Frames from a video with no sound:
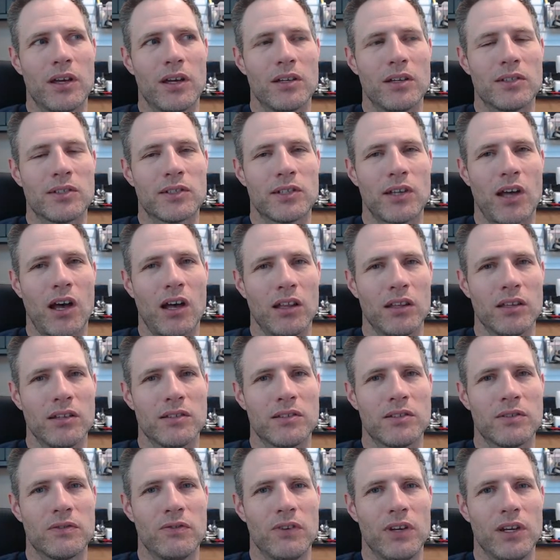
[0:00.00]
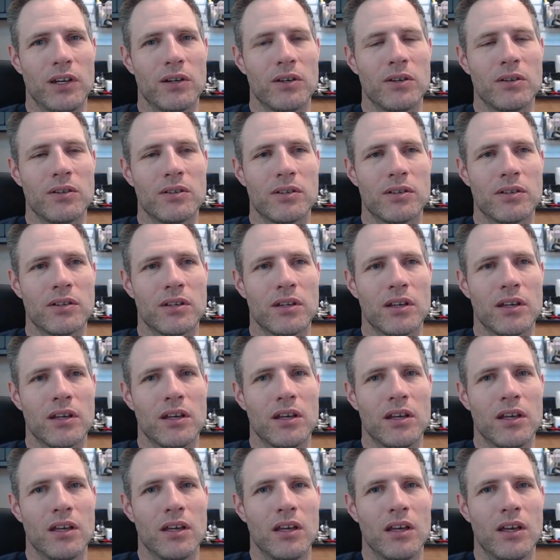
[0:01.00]
solid spheres
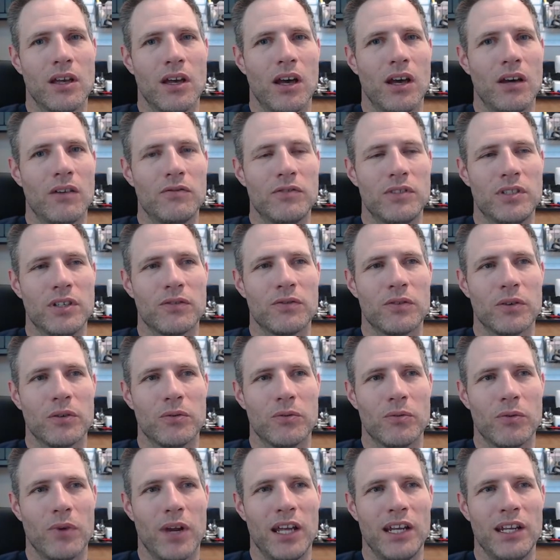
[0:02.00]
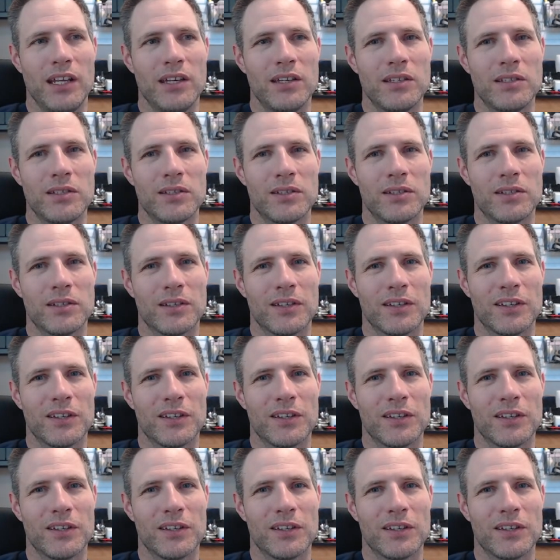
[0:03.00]
of different radius,